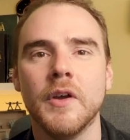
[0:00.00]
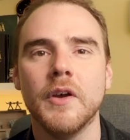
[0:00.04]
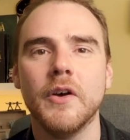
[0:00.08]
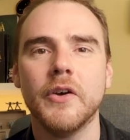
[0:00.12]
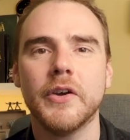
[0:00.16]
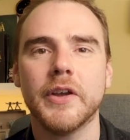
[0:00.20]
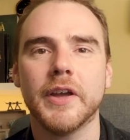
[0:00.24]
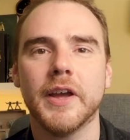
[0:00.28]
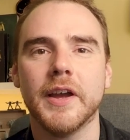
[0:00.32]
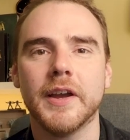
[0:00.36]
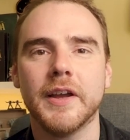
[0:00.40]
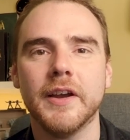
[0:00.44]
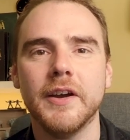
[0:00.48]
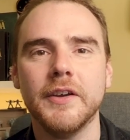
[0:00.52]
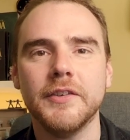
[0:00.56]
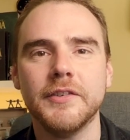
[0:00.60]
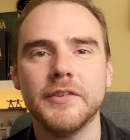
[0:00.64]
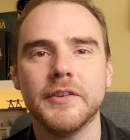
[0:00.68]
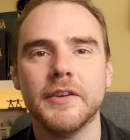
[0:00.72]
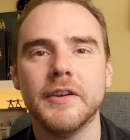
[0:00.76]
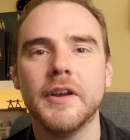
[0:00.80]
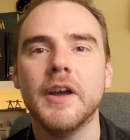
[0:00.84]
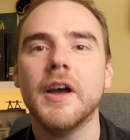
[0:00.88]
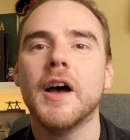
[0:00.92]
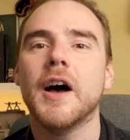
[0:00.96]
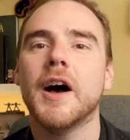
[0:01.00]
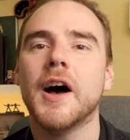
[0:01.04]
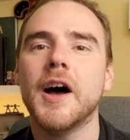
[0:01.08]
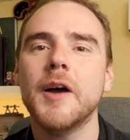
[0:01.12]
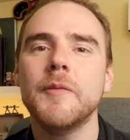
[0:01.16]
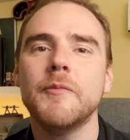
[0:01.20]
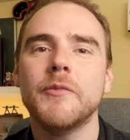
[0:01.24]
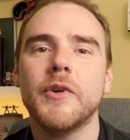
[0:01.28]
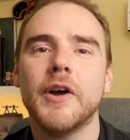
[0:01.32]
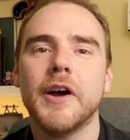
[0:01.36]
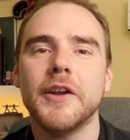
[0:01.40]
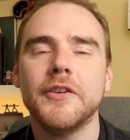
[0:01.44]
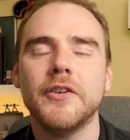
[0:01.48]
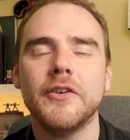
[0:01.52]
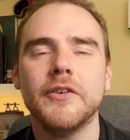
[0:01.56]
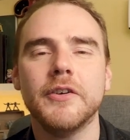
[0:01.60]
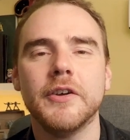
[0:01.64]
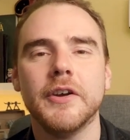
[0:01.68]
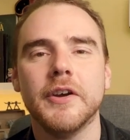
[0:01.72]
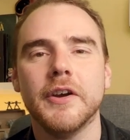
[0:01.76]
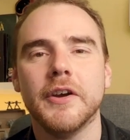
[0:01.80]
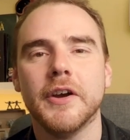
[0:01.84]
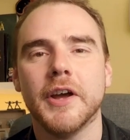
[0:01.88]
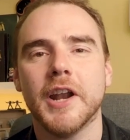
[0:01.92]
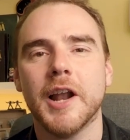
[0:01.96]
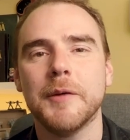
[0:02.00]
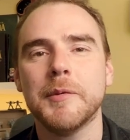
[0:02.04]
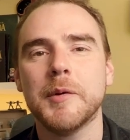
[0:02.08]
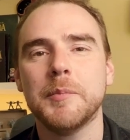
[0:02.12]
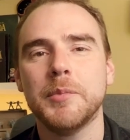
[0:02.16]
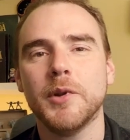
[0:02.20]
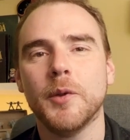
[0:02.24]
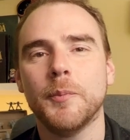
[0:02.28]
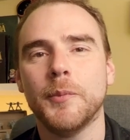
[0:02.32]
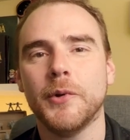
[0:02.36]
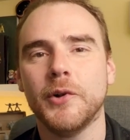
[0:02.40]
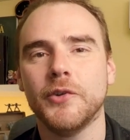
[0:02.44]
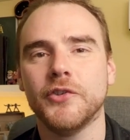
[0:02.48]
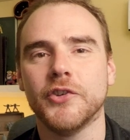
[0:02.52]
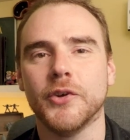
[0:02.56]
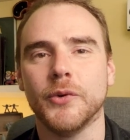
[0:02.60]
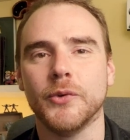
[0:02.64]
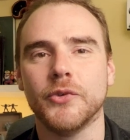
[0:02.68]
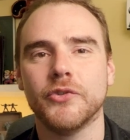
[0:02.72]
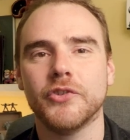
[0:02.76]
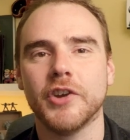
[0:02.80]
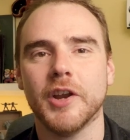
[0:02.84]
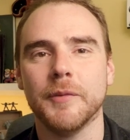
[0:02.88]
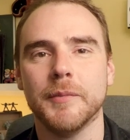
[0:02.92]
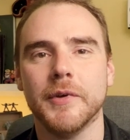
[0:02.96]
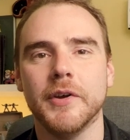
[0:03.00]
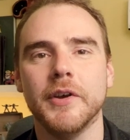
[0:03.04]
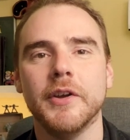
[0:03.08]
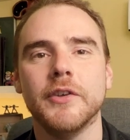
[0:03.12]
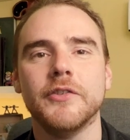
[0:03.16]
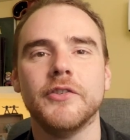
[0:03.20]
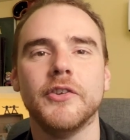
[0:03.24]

Okay guys, I'm Rydog, and I'm a Blood Bowl 2 streamer,